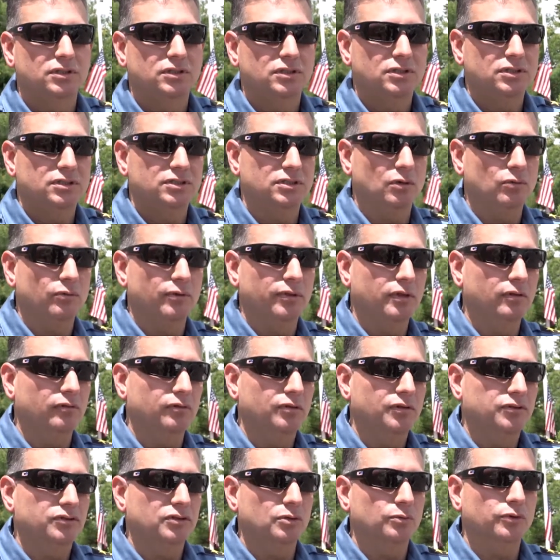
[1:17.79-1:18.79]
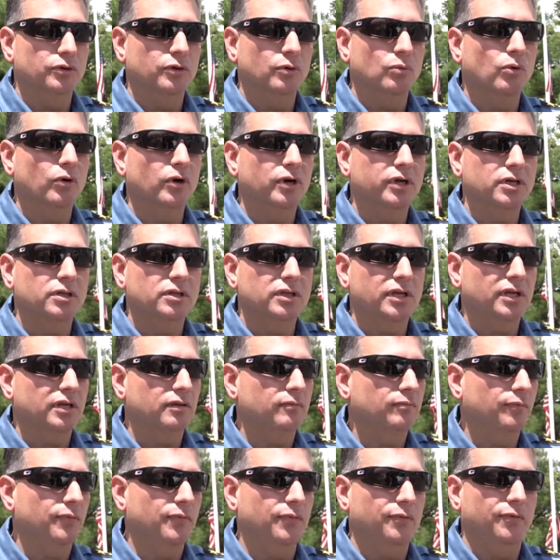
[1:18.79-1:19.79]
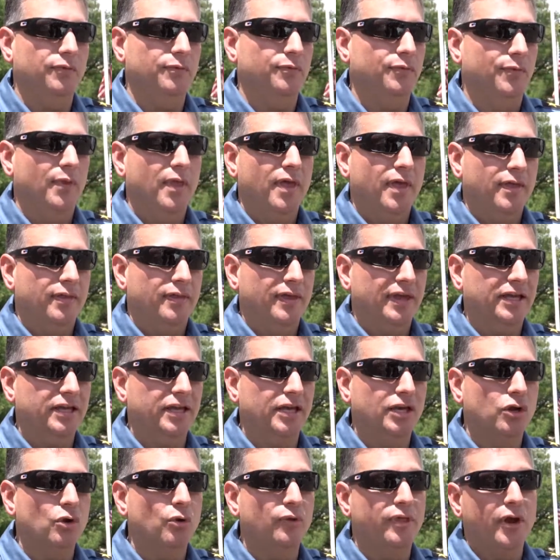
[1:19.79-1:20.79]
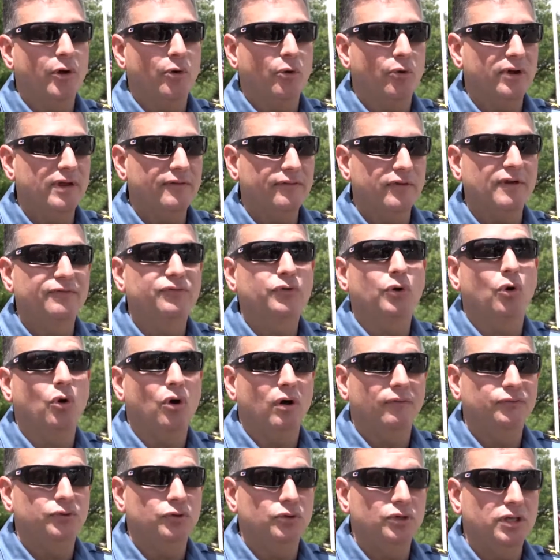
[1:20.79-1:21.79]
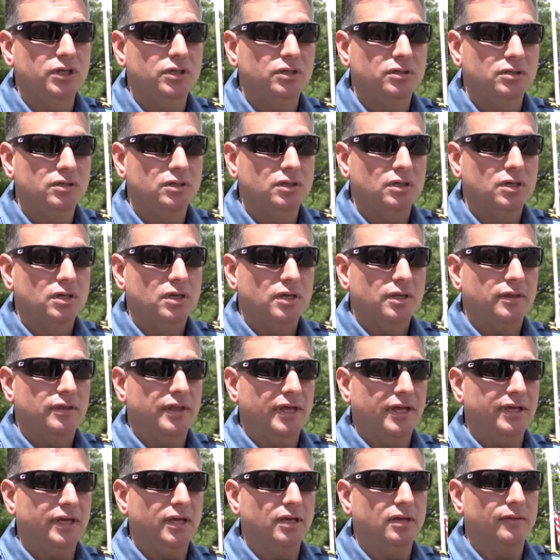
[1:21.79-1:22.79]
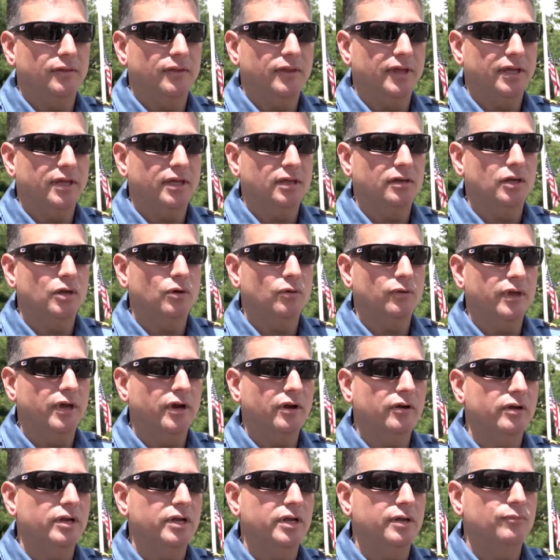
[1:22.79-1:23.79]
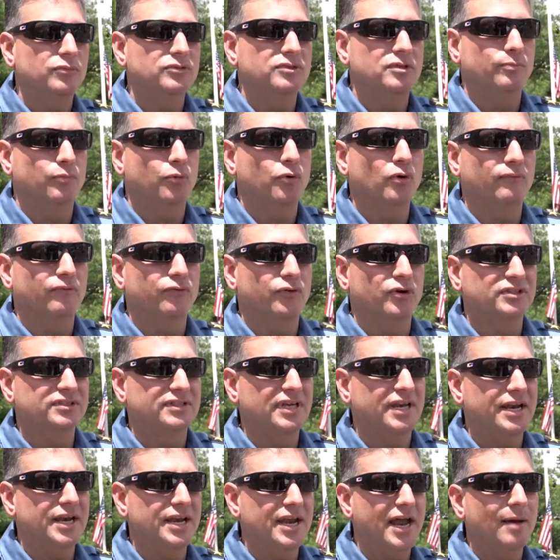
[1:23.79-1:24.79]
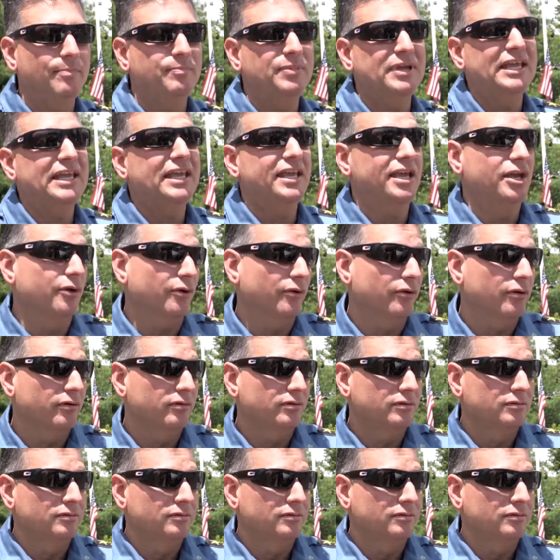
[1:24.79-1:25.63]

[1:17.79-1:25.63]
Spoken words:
So when they're working, they can go there, or even if they're off duty, they can go there. It was important for us that it not be here.